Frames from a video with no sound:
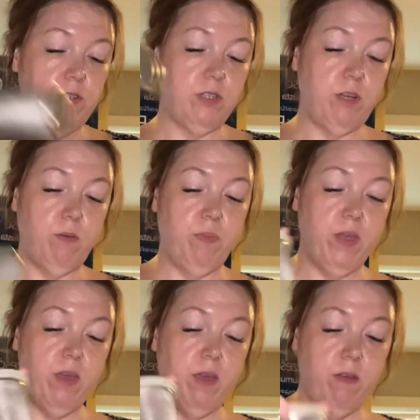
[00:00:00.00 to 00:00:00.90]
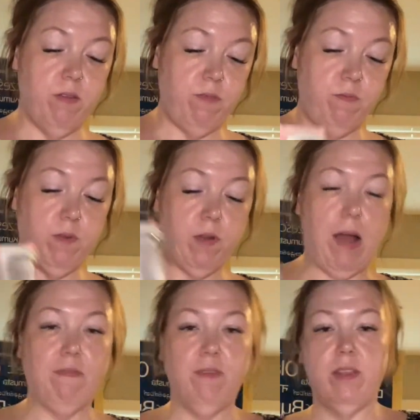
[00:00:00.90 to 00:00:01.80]
So
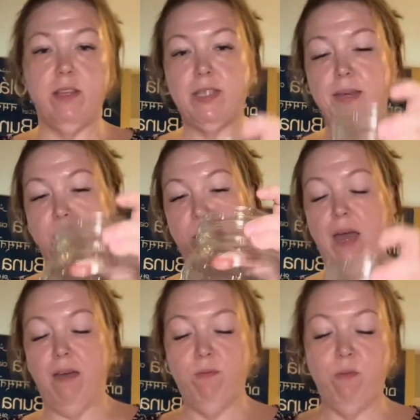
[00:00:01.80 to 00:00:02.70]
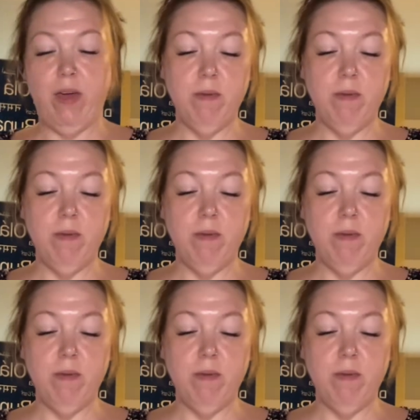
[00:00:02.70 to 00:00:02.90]
I fill this up about halfway,